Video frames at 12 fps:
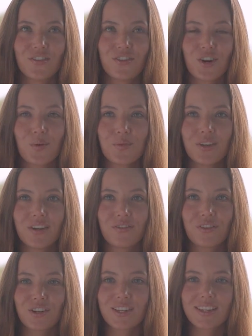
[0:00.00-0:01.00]
From the
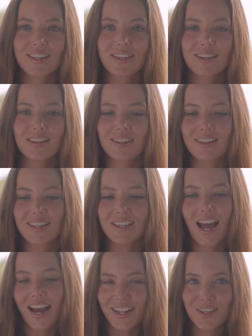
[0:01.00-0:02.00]
first
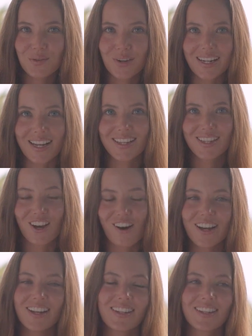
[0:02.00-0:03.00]
sight when I saw
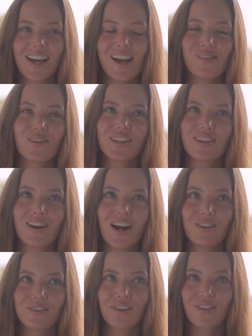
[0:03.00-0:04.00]
it, I was
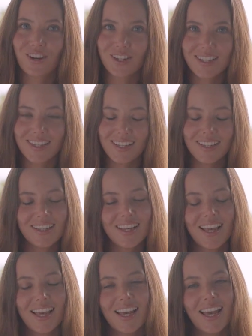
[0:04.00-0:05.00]
around 13
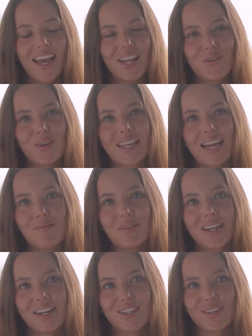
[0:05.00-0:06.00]
and we came
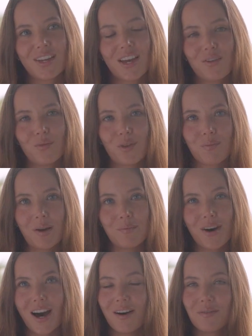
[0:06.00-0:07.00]
there together with my
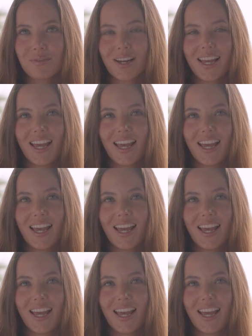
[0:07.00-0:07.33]
mom.